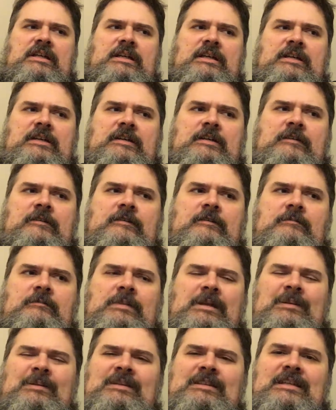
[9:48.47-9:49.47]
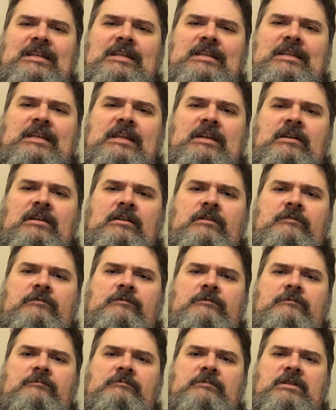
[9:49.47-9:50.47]
Uh, maybe take a day off.
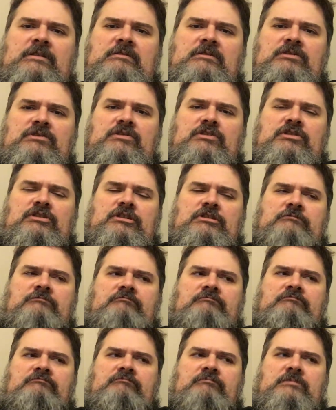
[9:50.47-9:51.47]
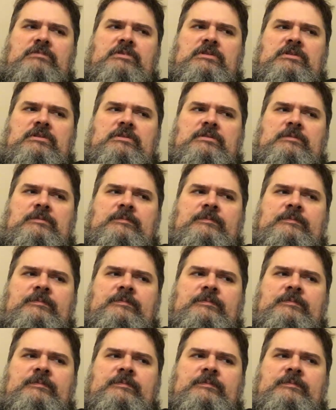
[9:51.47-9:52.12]
Not real sure. So